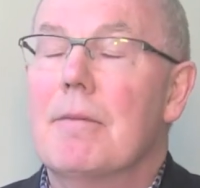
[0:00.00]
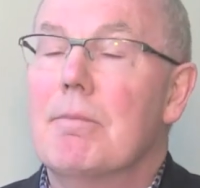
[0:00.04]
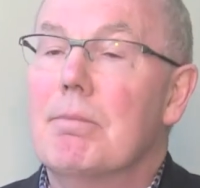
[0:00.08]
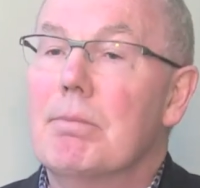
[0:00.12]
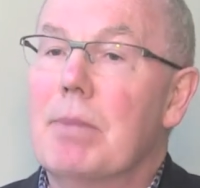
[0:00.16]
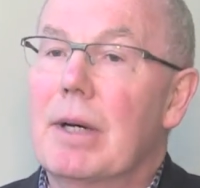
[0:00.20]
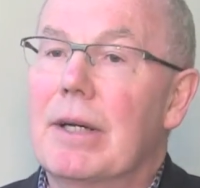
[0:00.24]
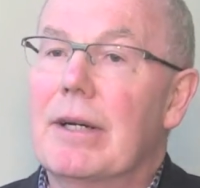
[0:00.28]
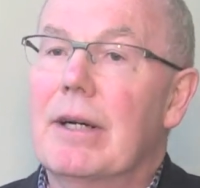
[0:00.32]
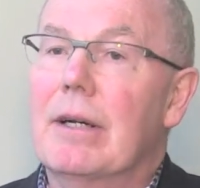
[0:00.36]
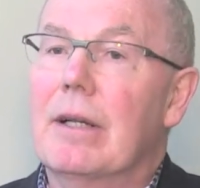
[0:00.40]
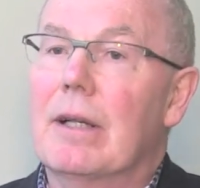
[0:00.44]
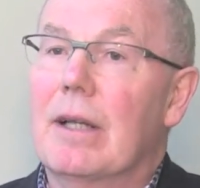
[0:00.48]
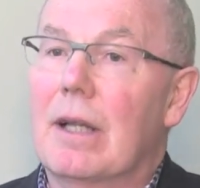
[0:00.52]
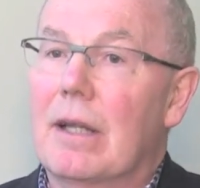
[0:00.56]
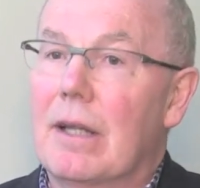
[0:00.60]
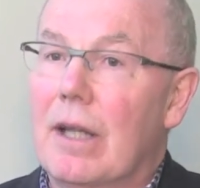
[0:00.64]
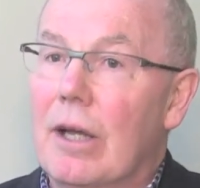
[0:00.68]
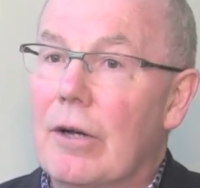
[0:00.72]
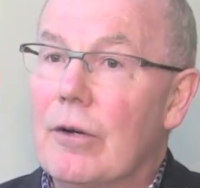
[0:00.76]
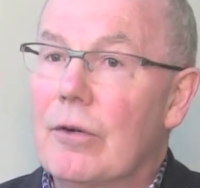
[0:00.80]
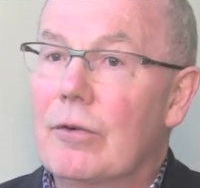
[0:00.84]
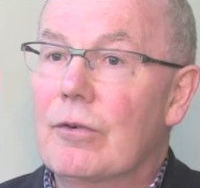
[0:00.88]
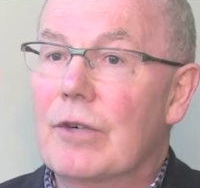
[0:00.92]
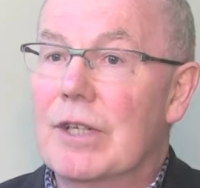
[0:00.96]
but it will
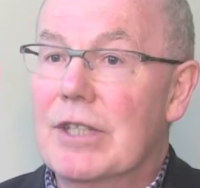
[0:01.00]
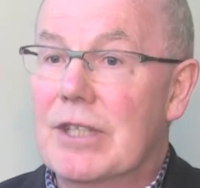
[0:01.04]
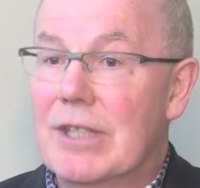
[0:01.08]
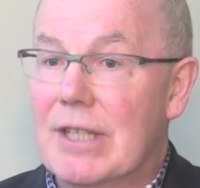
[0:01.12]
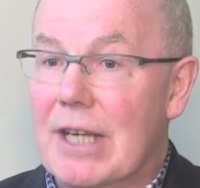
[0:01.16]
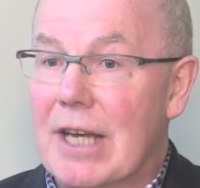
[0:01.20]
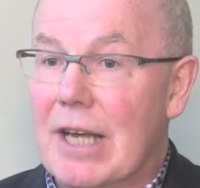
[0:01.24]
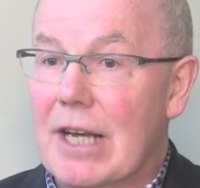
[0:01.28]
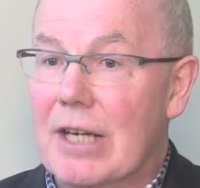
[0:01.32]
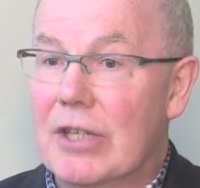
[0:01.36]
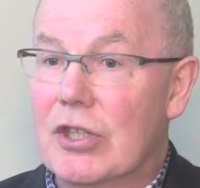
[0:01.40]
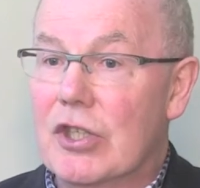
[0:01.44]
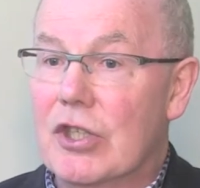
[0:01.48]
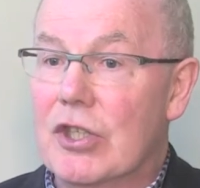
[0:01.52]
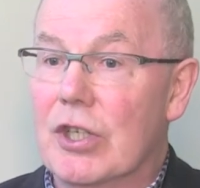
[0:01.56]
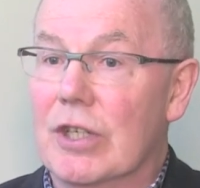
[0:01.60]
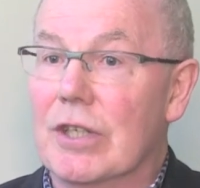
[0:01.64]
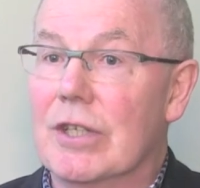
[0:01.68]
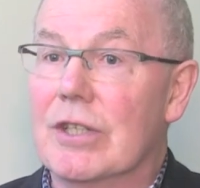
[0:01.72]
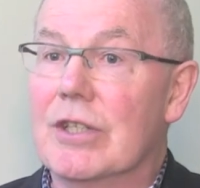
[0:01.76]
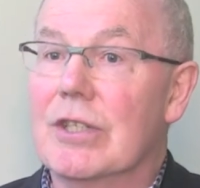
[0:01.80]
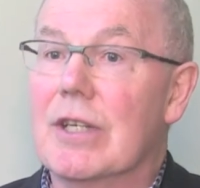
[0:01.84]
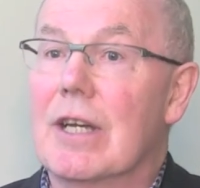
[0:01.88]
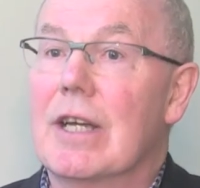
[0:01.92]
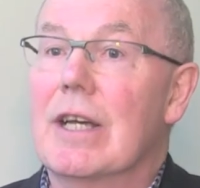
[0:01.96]
allow
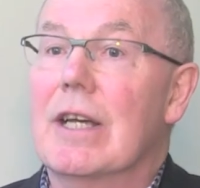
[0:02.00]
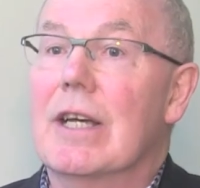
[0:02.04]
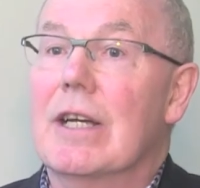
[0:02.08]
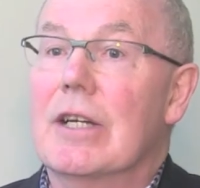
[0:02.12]
researchers